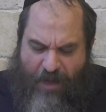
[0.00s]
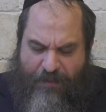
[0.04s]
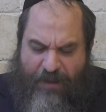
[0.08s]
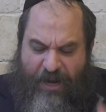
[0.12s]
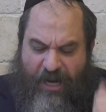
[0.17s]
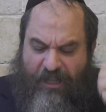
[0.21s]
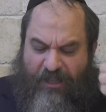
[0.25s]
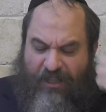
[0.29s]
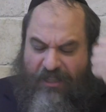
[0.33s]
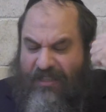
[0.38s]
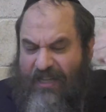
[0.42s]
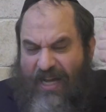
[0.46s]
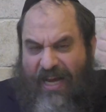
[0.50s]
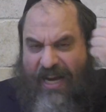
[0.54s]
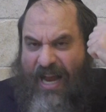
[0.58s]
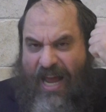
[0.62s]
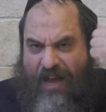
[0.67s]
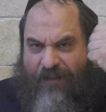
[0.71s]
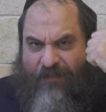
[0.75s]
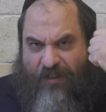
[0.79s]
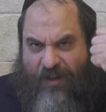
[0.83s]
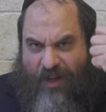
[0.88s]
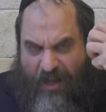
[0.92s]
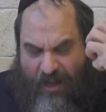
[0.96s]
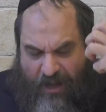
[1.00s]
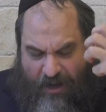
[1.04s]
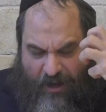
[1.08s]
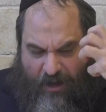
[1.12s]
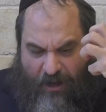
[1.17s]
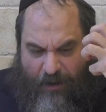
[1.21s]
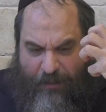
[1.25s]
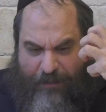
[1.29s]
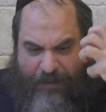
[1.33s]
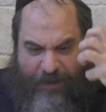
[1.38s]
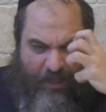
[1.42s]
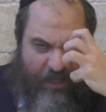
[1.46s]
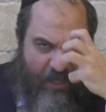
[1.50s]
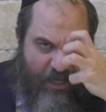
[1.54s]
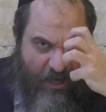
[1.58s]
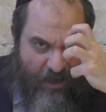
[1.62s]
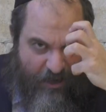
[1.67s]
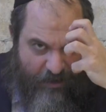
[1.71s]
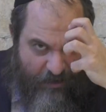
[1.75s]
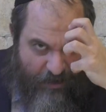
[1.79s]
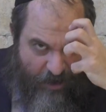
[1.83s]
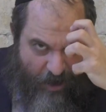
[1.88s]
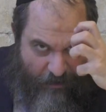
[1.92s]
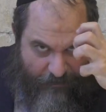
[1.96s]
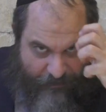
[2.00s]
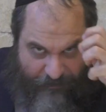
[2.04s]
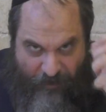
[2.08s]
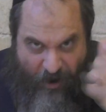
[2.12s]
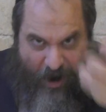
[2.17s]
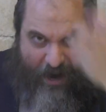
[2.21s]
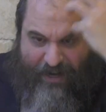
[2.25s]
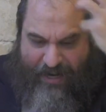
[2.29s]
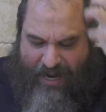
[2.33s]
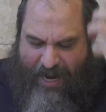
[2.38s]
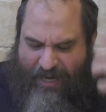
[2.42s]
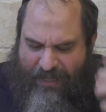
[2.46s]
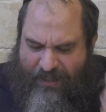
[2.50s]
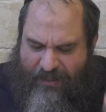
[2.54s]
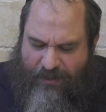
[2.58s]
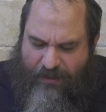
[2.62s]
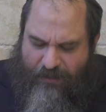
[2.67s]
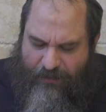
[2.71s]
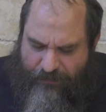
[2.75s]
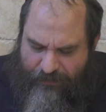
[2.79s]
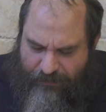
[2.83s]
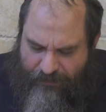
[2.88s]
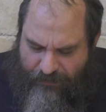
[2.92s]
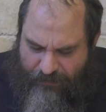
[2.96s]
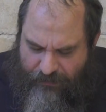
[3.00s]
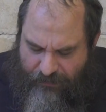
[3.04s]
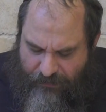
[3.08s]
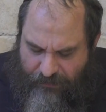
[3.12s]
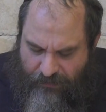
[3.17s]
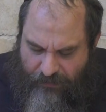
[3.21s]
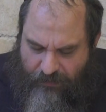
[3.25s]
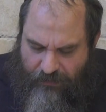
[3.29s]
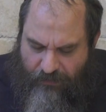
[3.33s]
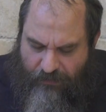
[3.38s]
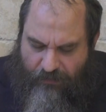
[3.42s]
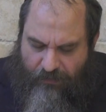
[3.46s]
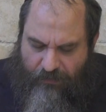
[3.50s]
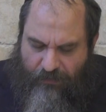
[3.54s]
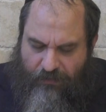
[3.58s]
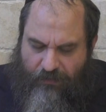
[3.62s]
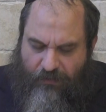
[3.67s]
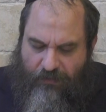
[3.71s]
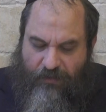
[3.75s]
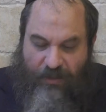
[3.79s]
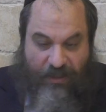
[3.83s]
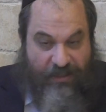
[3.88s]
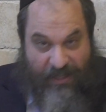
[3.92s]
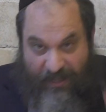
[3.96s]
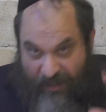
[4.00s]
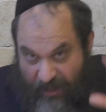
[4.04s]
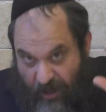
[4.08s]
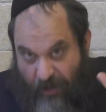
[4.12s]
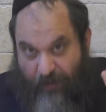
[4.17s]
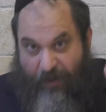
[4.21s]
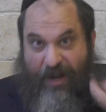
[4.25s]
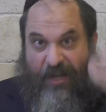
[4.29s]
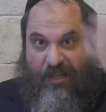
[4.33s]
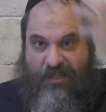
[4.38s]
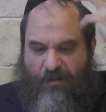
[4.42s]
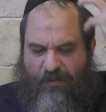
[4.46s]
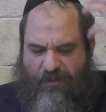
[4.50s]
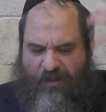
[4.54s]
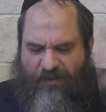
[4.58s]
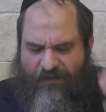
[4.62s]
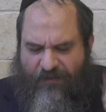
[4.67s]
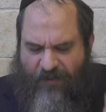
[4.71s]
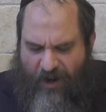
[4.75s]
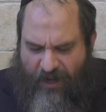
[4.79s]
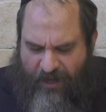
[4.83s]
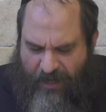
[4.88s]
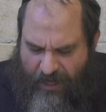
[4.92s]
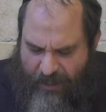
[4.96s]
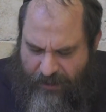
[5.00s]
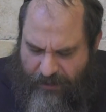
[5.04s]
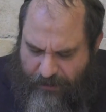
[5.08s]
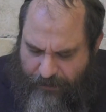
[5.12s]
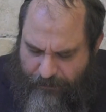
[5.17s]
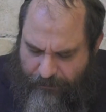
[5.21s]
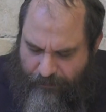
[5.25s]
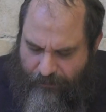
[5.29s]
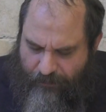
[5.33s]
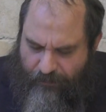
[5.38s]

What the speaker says: but He does not have an ability of finite, let's say to create something finite,